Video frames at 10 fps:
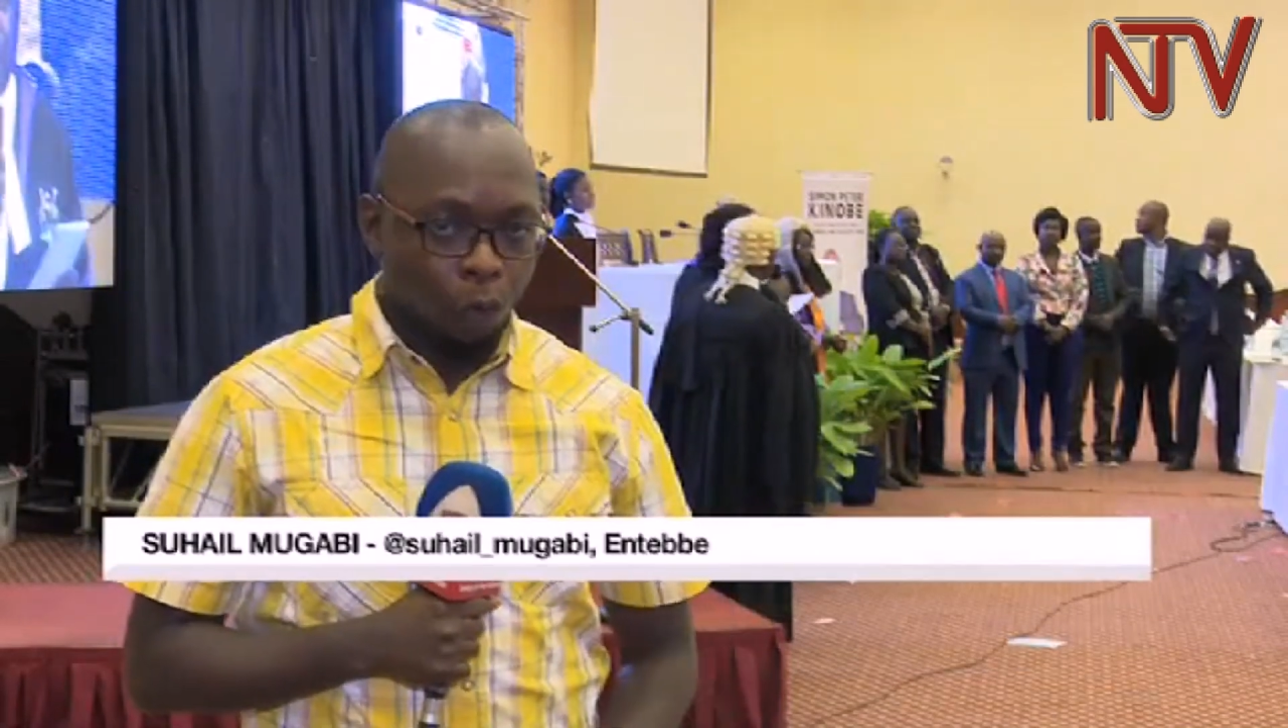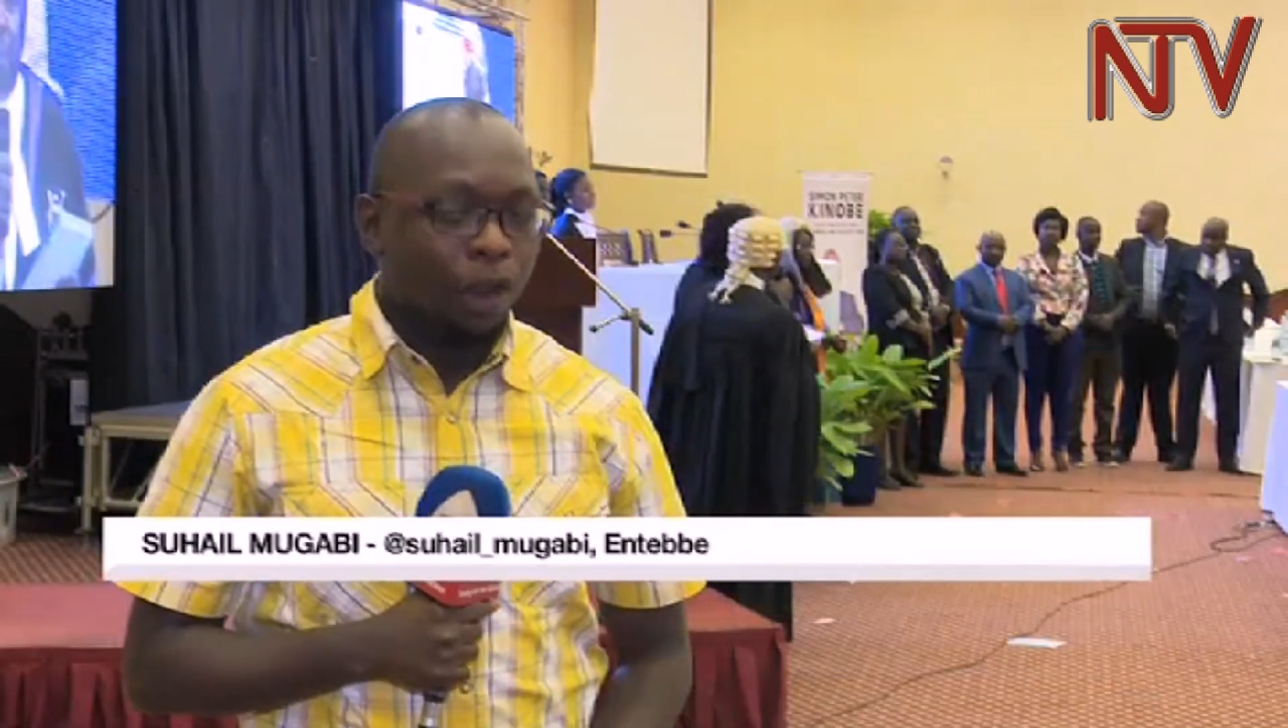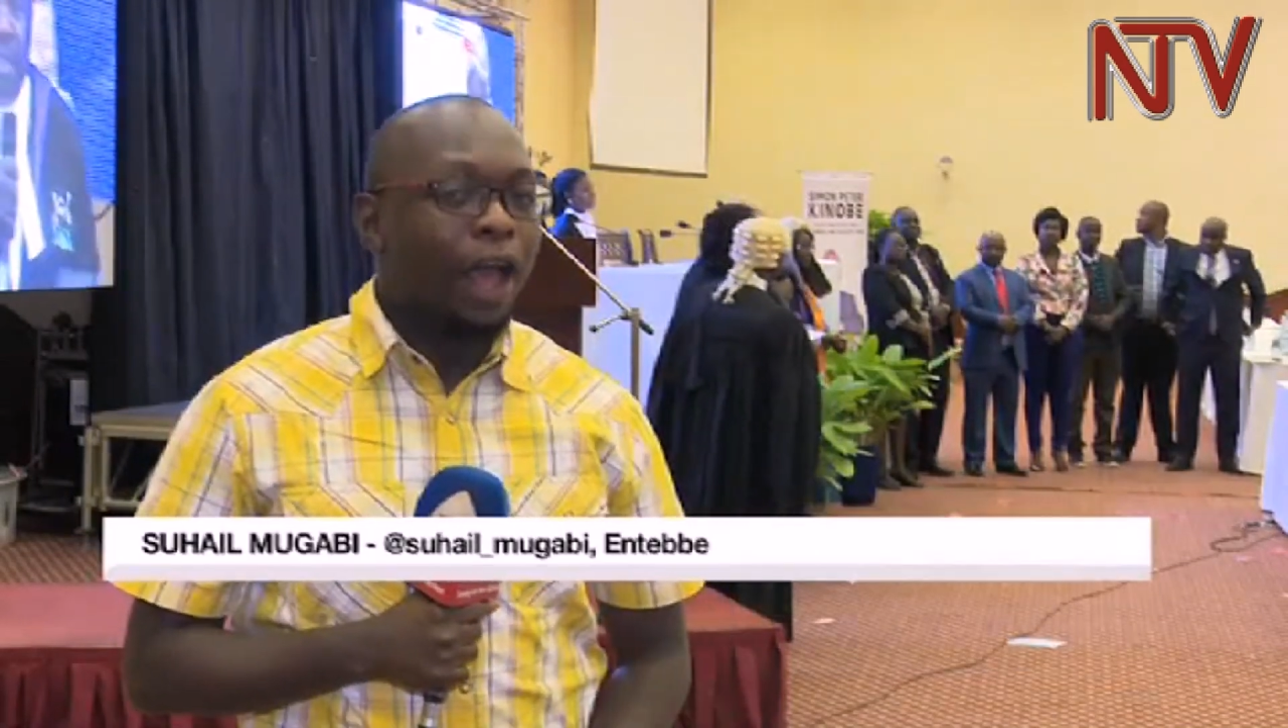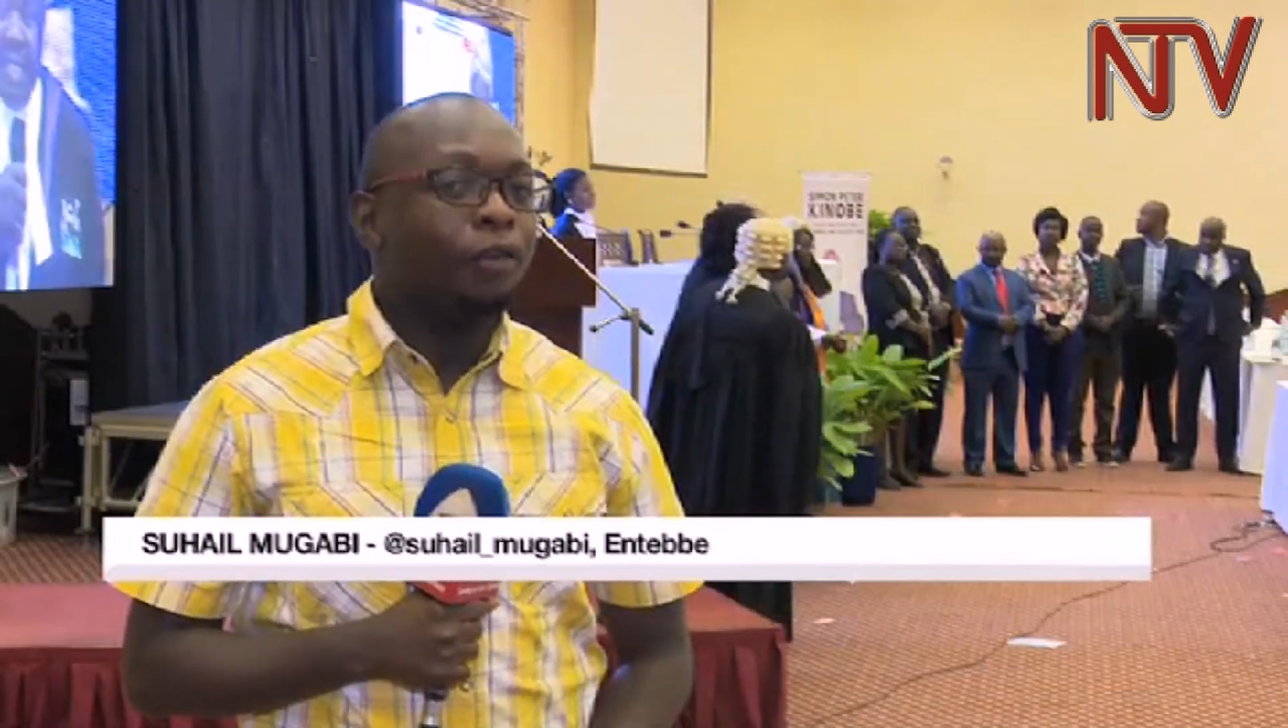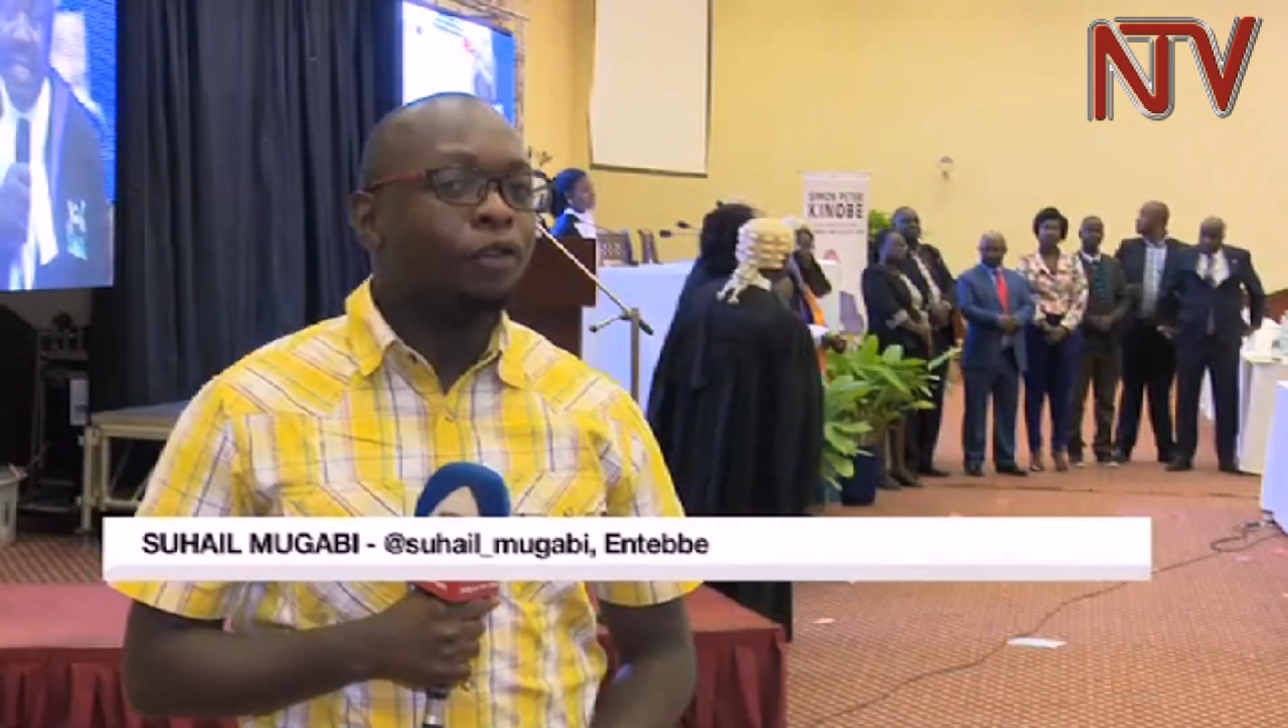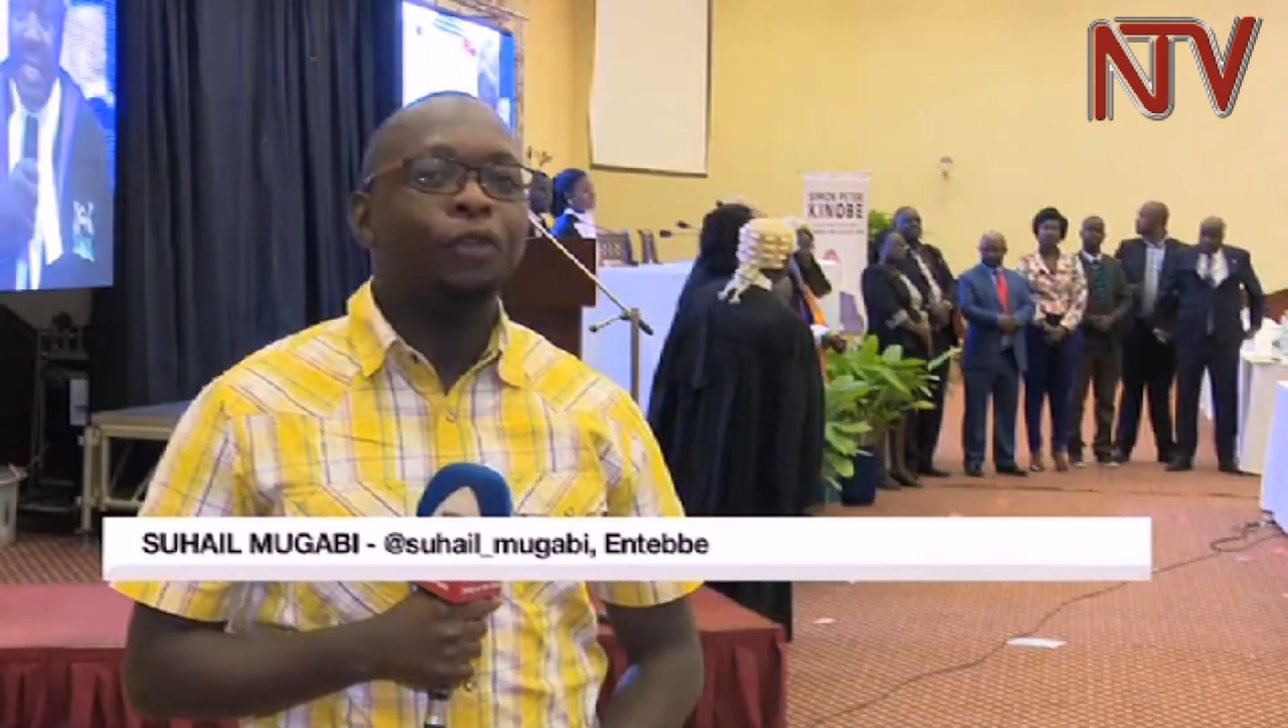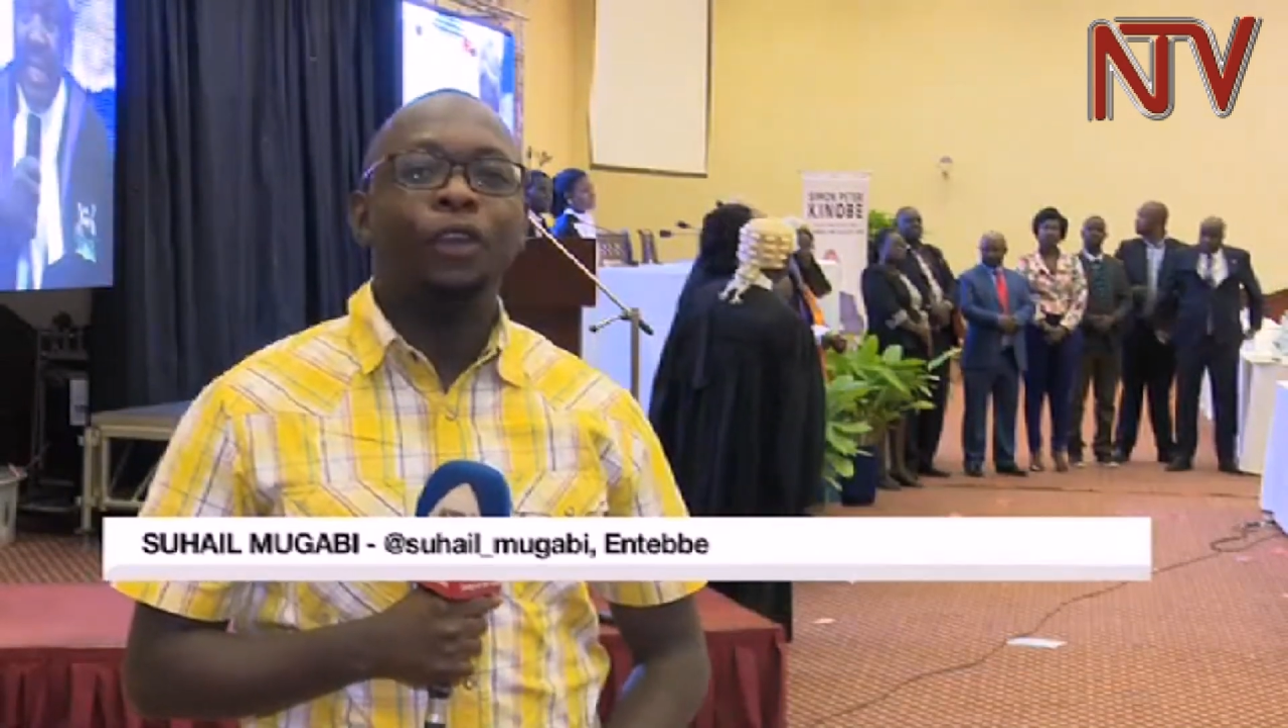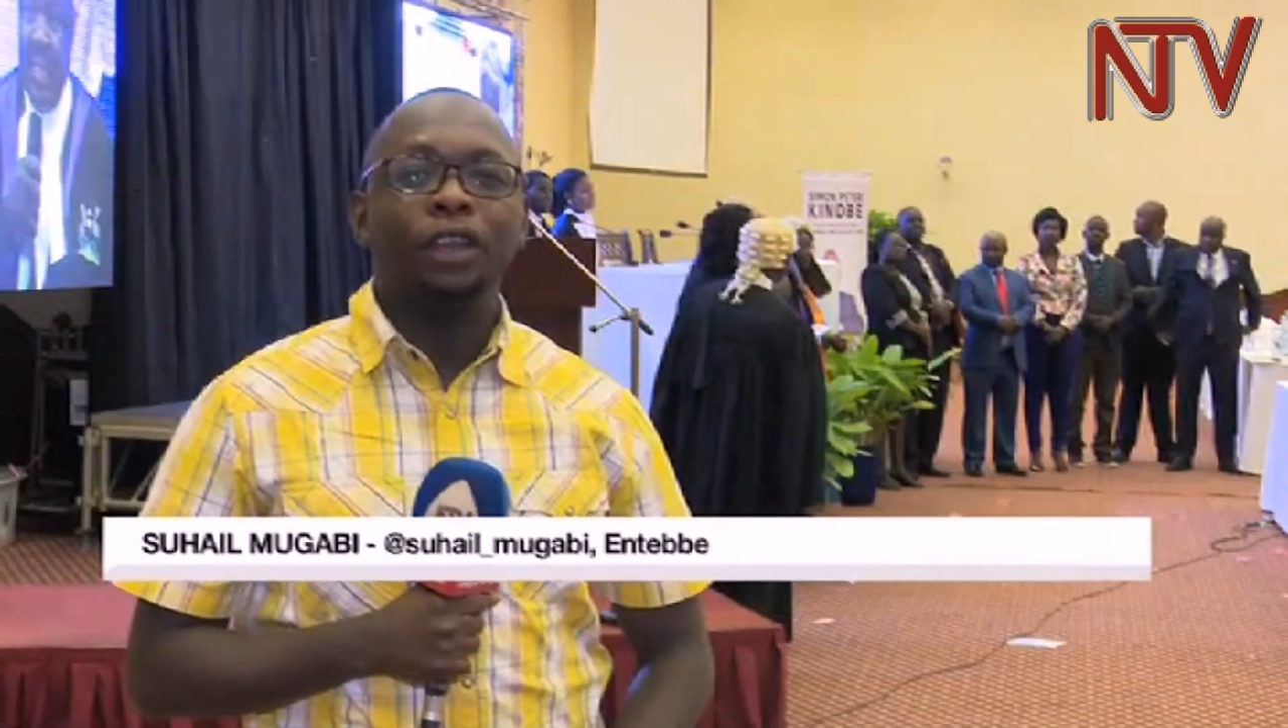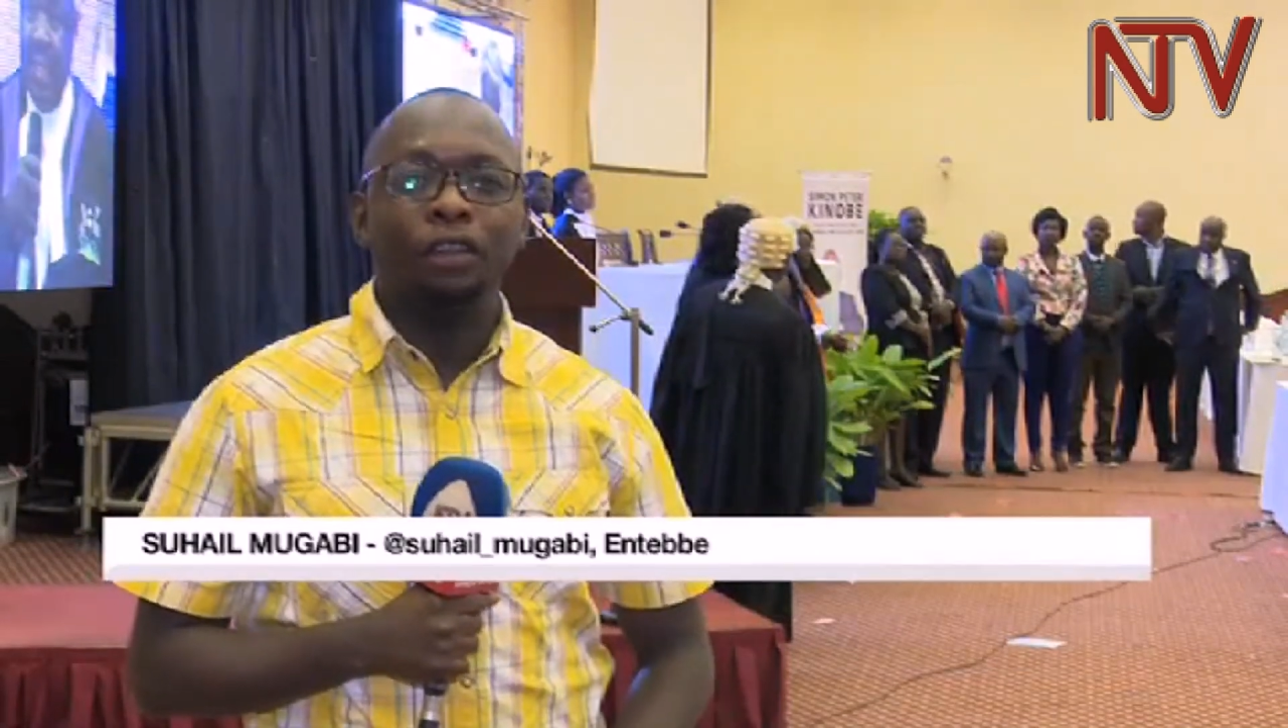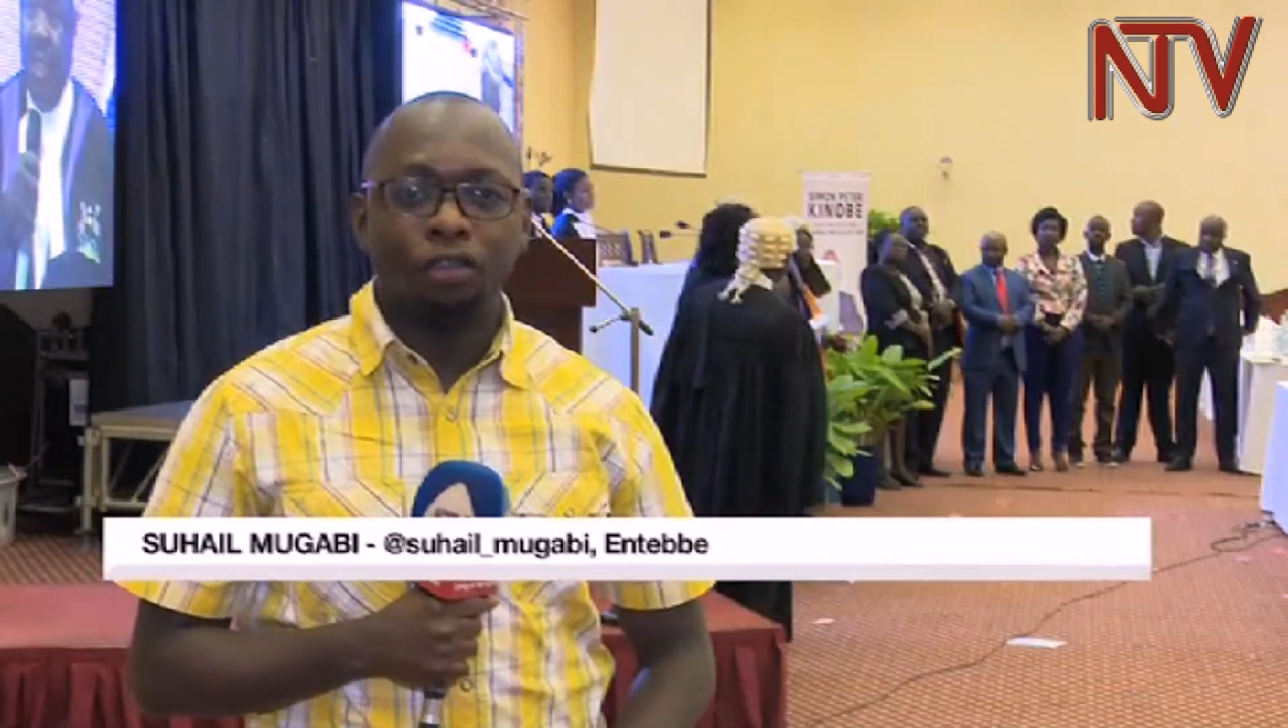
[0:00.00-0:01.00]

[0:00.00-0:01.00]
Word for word: will have to fit in